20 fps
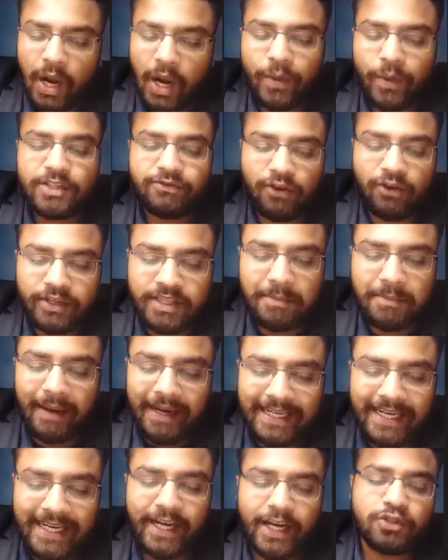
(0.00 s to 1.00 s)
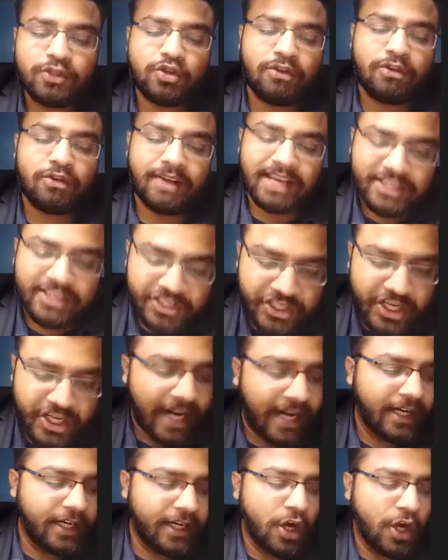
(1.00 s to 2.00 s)
for the maintenance of his
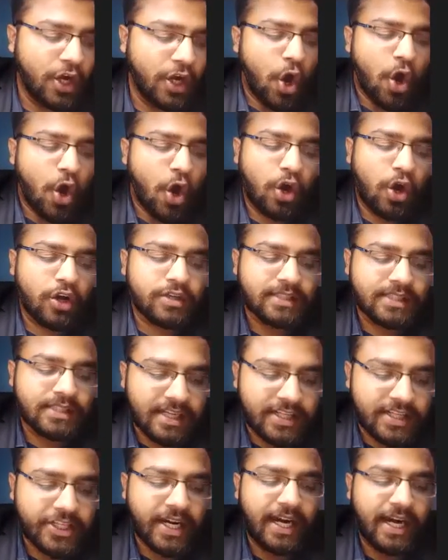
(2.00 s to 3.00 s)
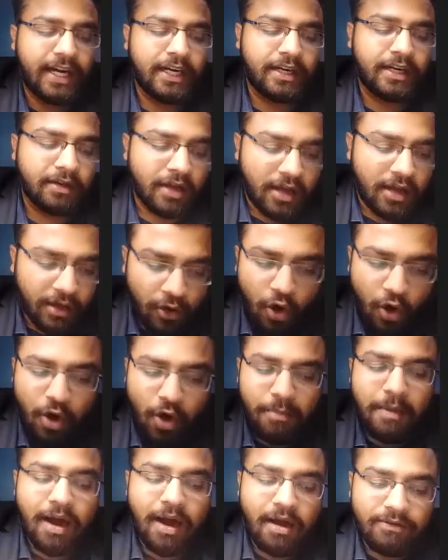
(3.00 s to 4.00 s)
child or such child,
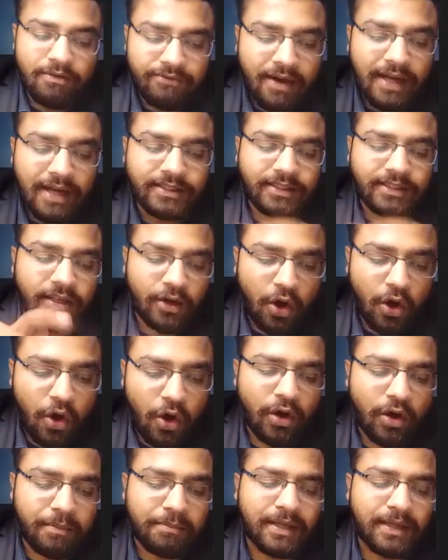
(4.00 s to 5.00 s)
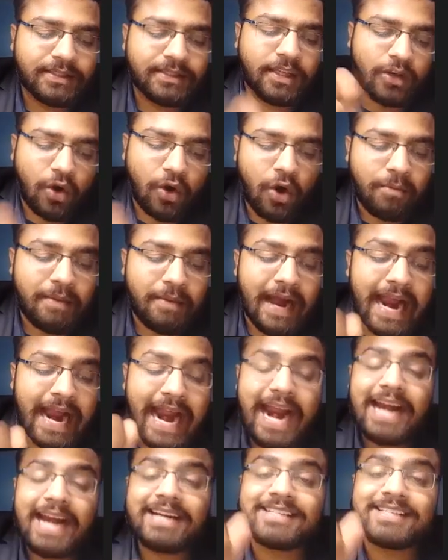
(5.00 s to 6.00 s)
comma, father or mother, comma,
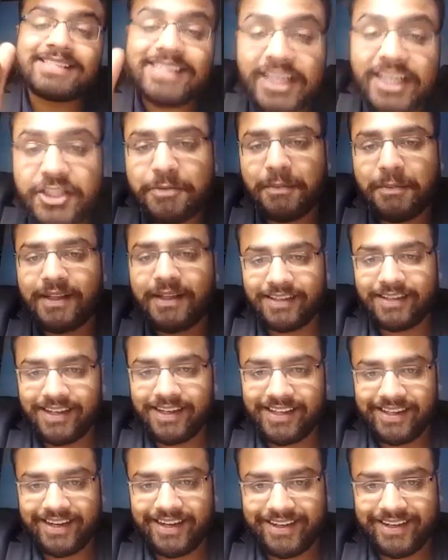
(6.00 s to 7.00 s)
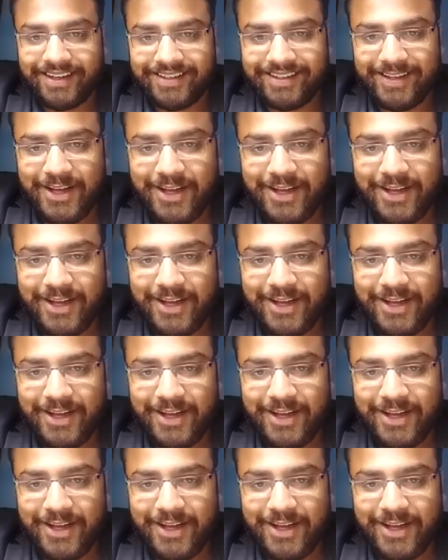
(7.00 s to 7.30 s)
at such monthly rate.